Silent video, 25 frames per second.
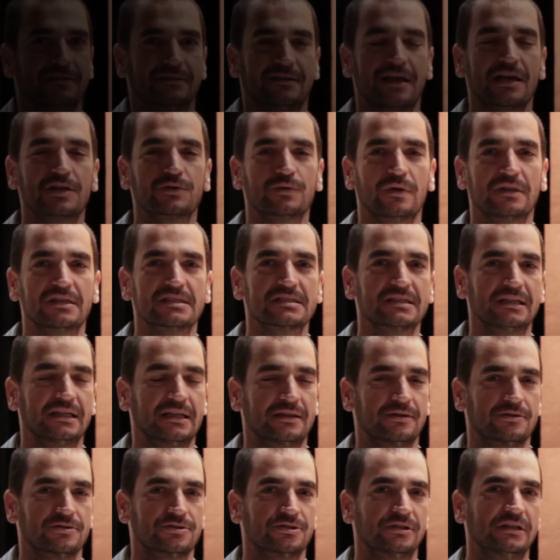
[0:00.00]
Next one is
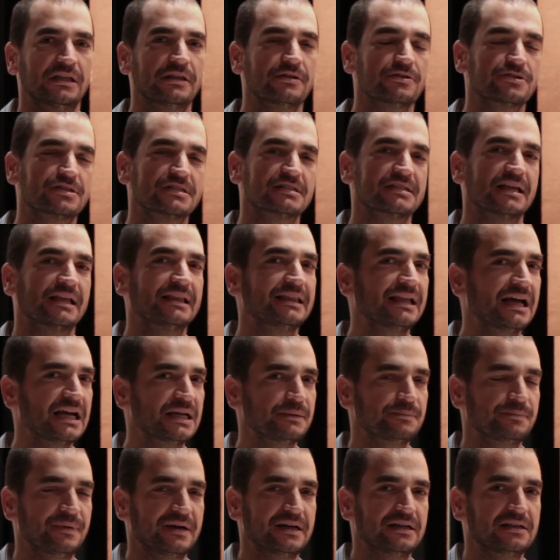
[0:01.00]
lithos. Lithos is a
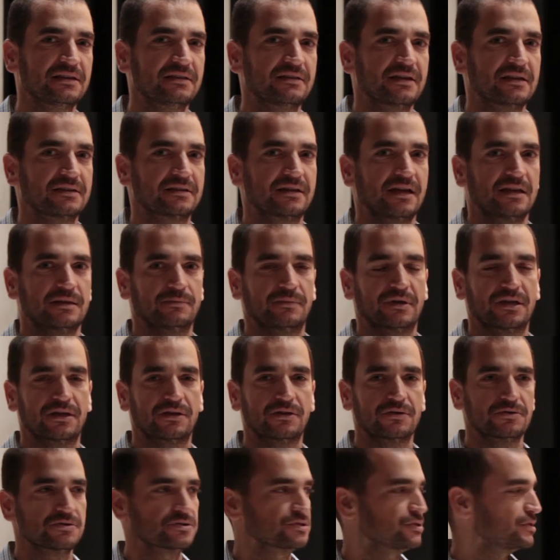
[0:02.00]
lime paint that can be
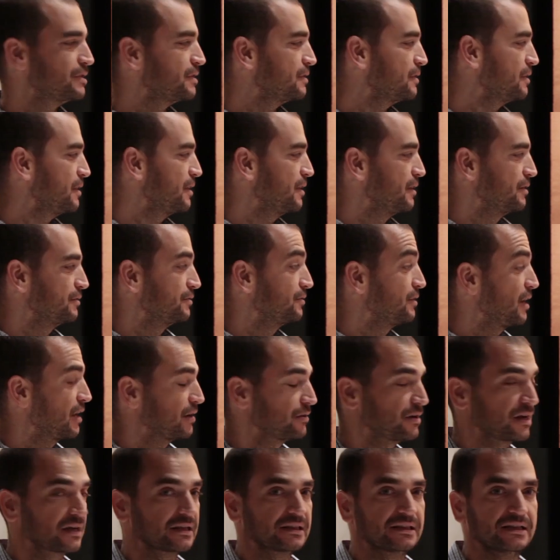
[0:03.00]
used
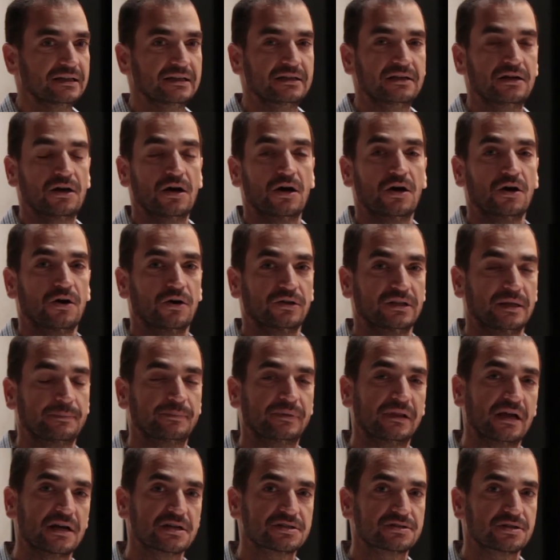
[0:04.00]
directly on a
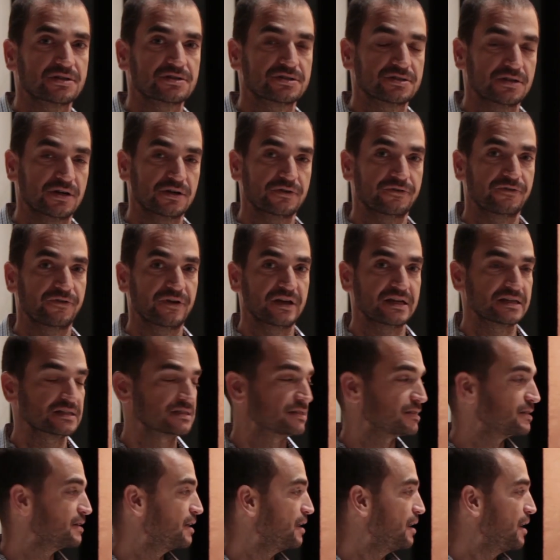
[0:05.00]
plaster
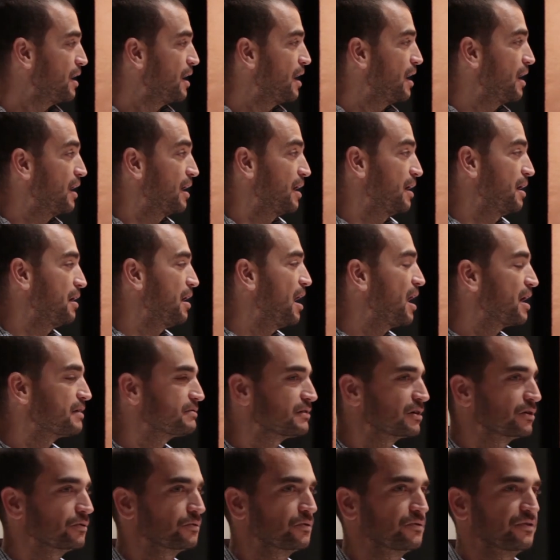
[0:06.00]
surface,
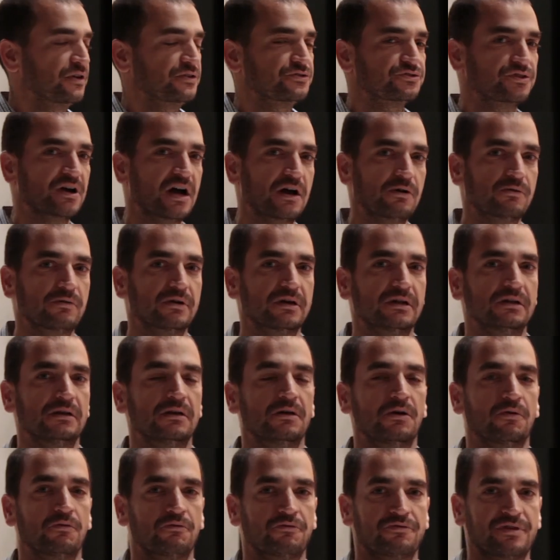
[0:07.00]
either with a
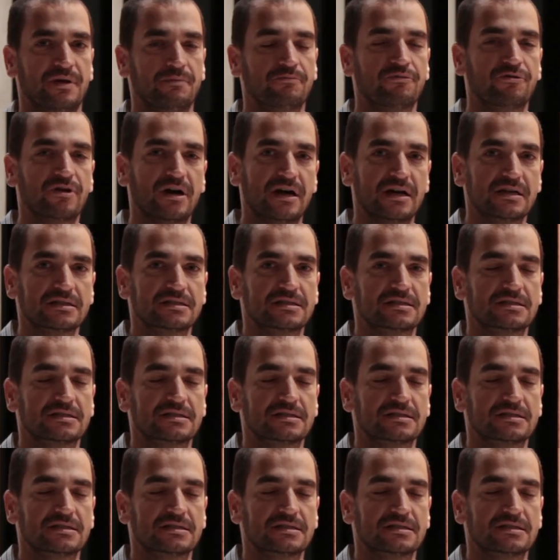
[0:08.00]
trowel, with a brush,